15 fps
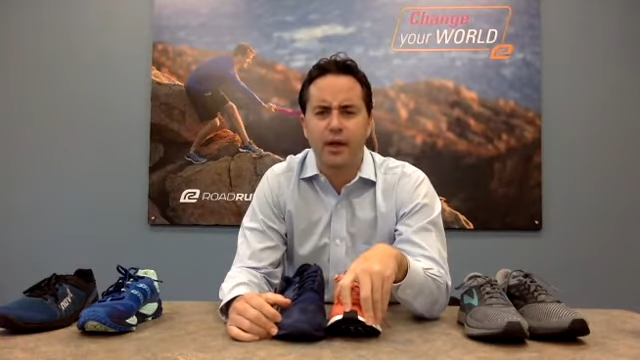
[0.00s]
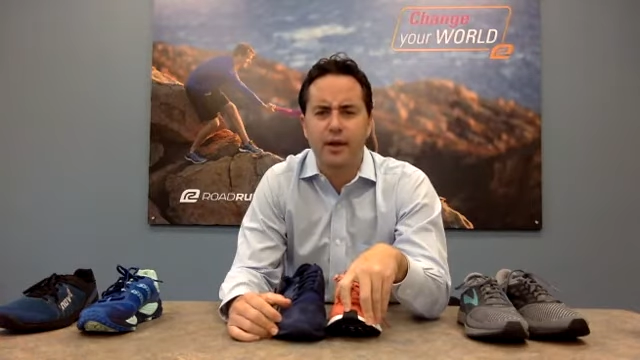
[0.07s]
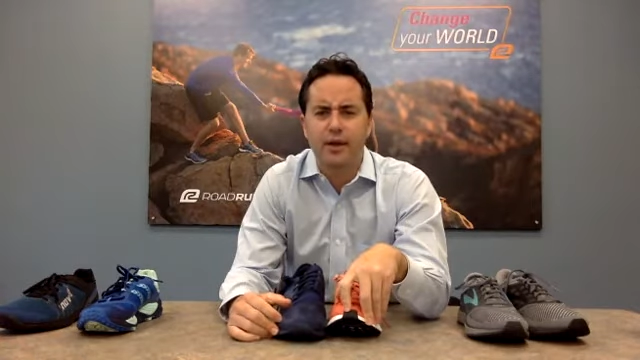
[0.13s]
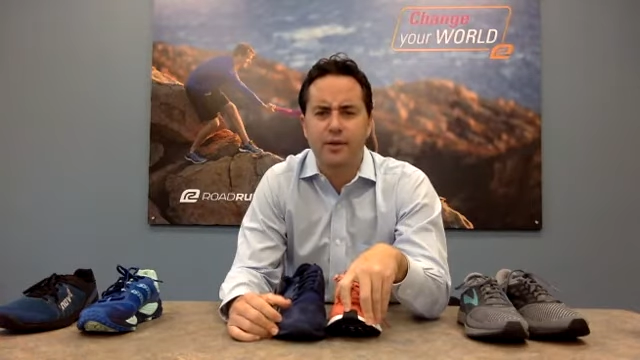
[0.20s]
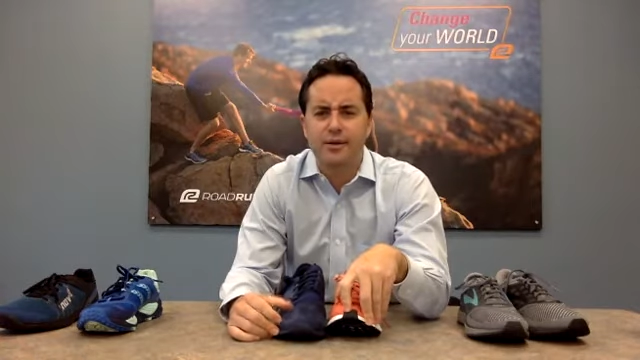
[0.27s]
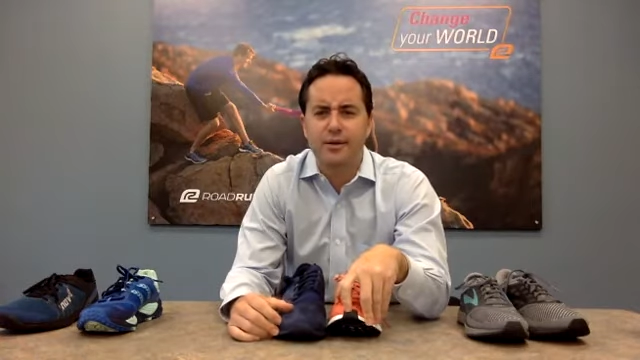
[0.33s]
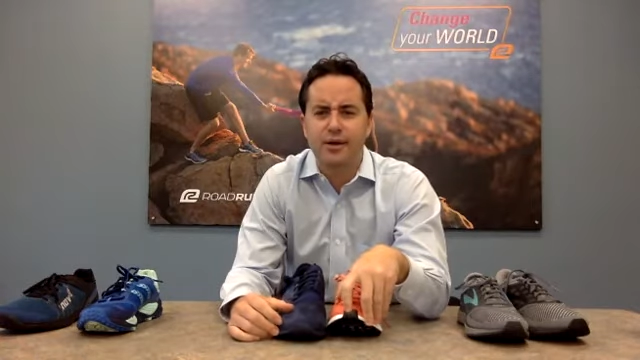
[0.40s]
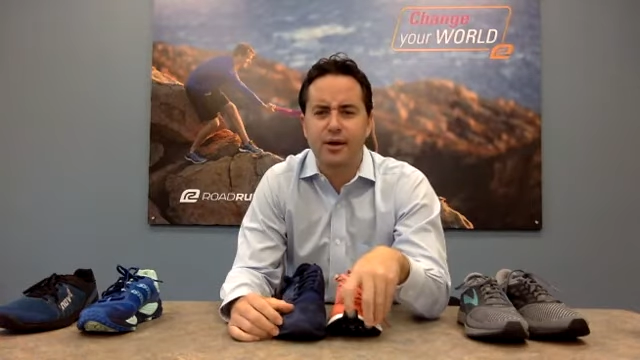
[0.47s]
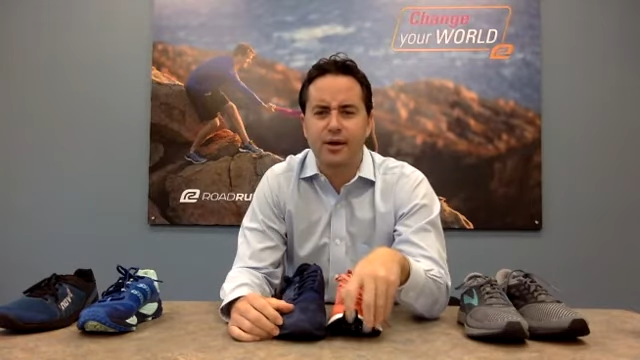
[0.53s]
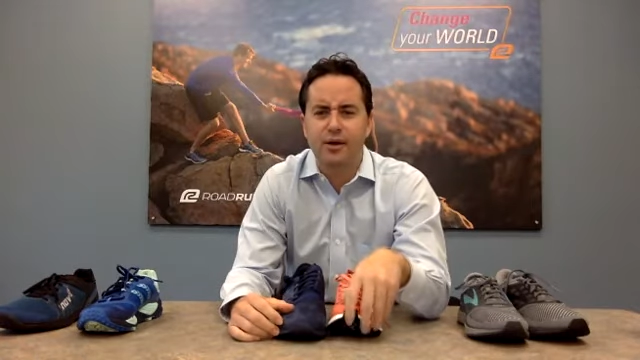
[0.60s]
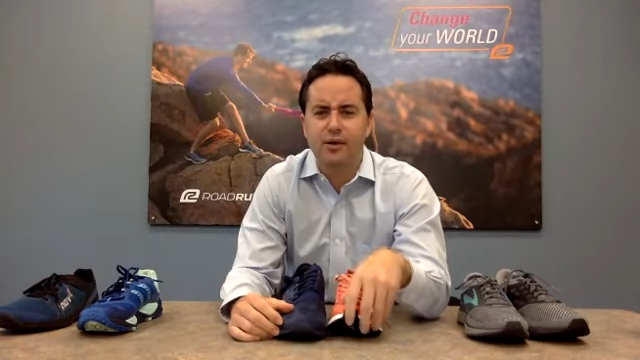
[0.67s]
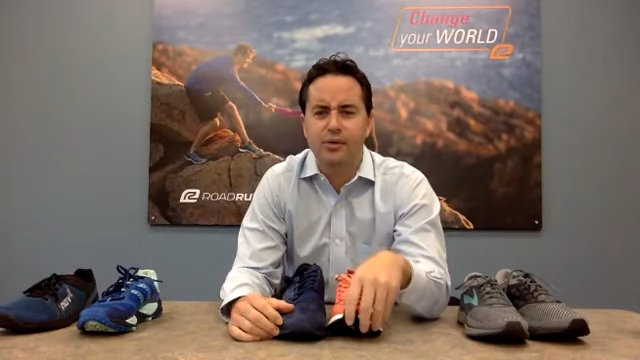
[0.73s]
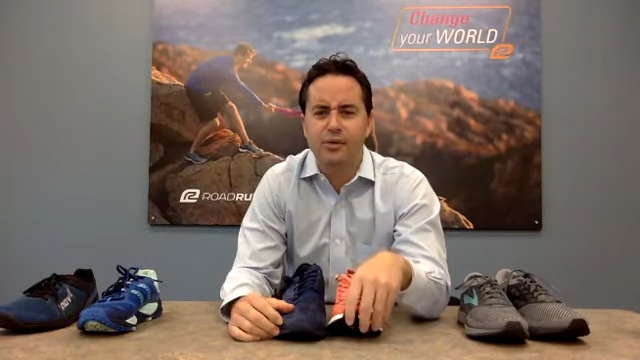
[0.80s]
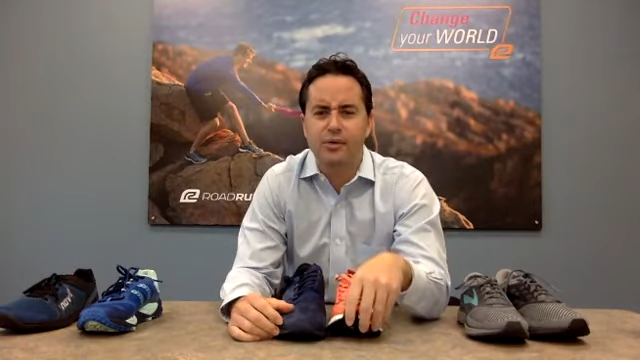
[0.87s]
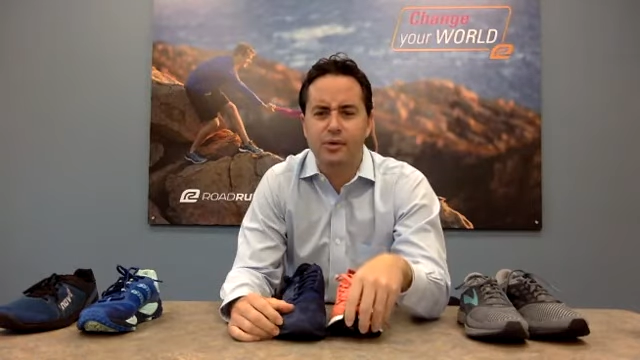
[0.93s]

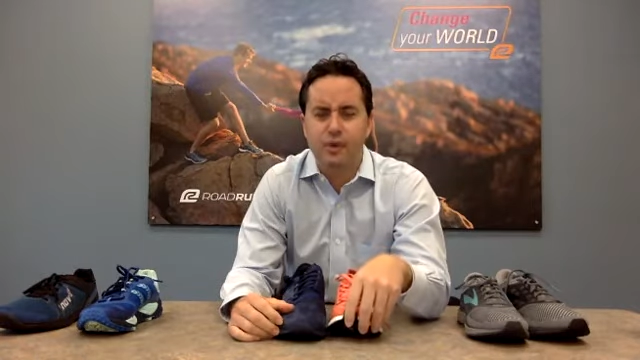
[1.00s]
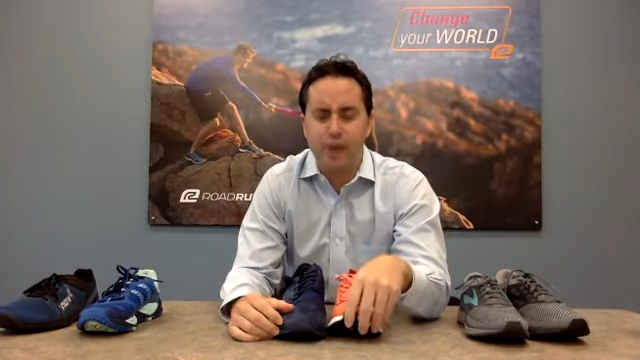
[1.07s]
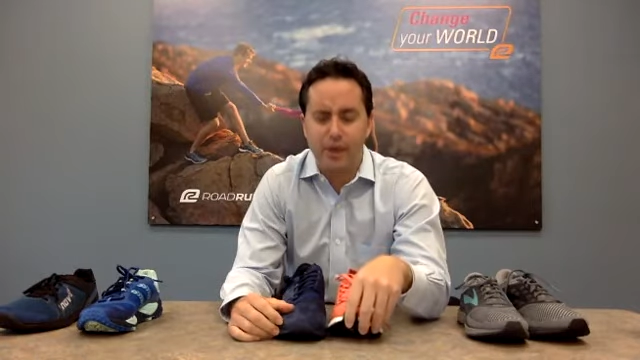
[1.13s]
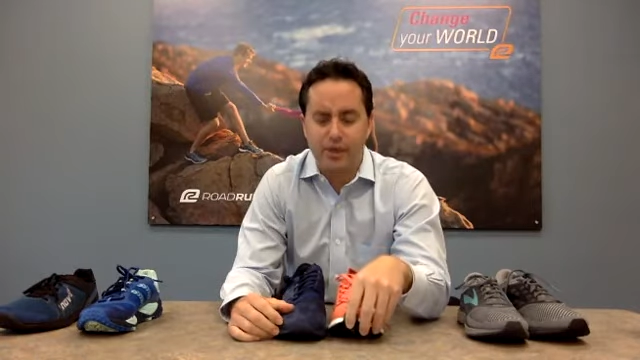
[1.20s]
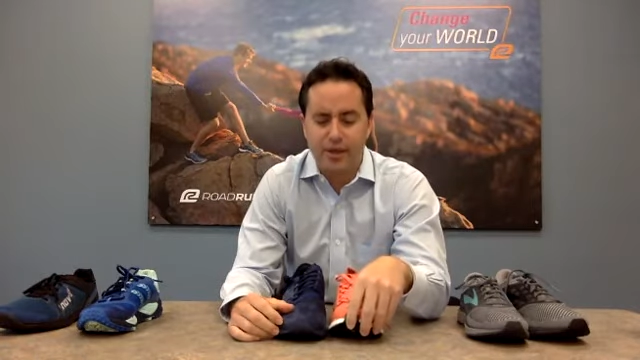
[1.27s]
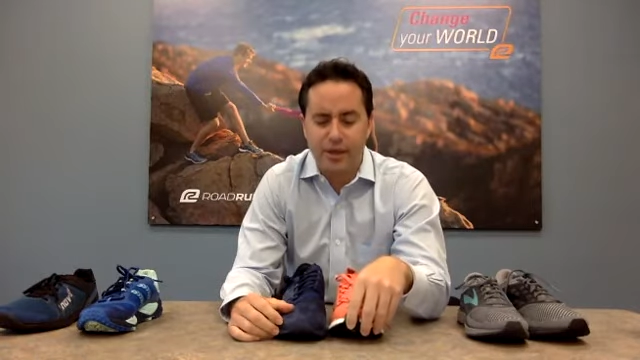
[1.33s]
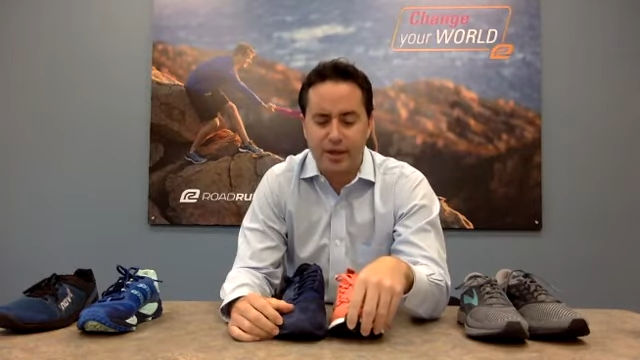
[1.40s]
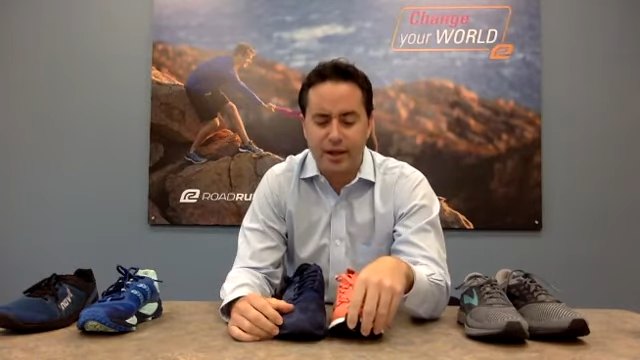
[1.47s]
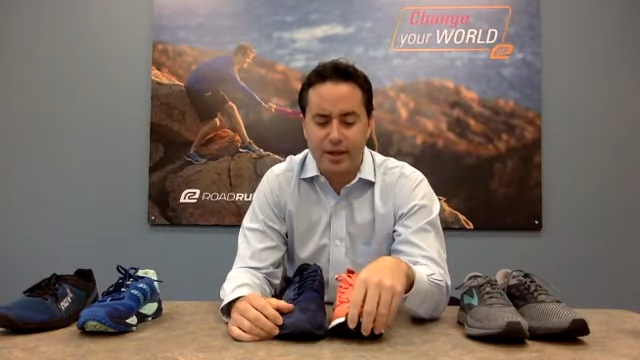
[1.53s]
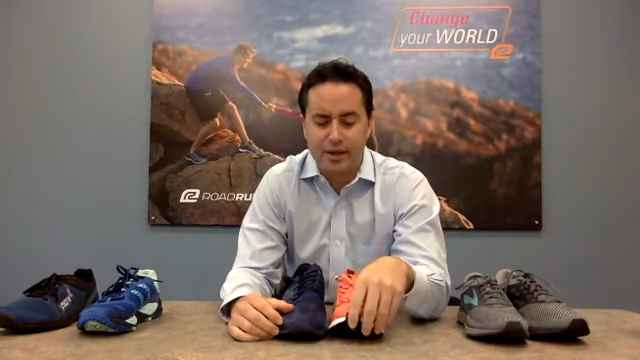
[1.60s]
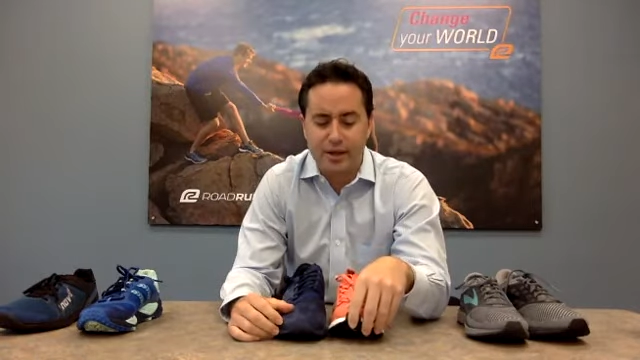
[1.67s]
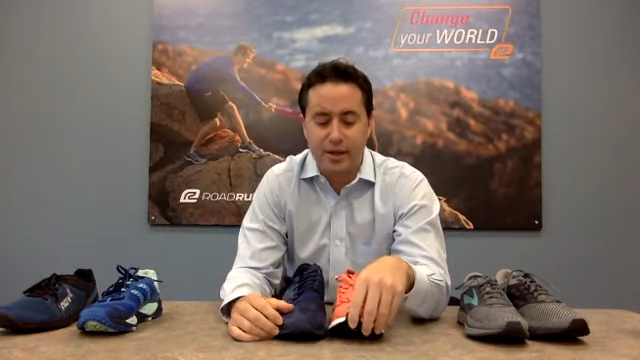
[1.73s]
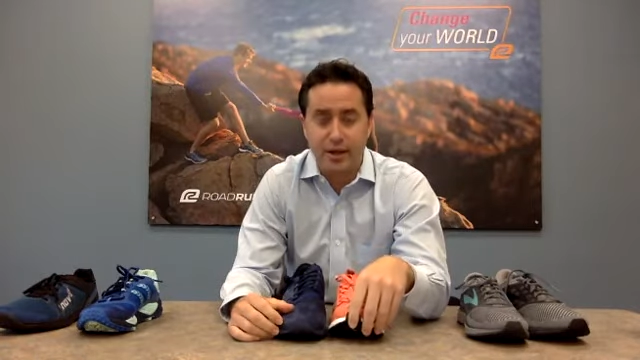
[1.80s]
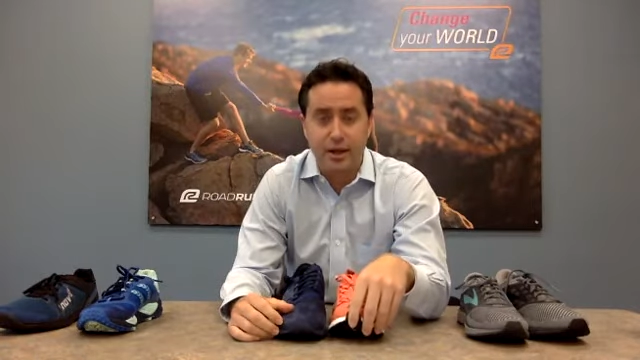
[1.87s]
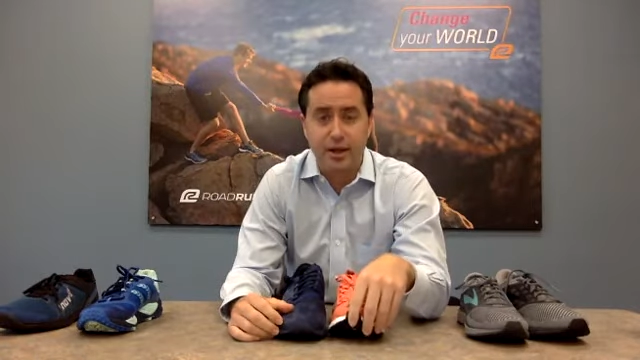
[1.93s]
So I think that's going to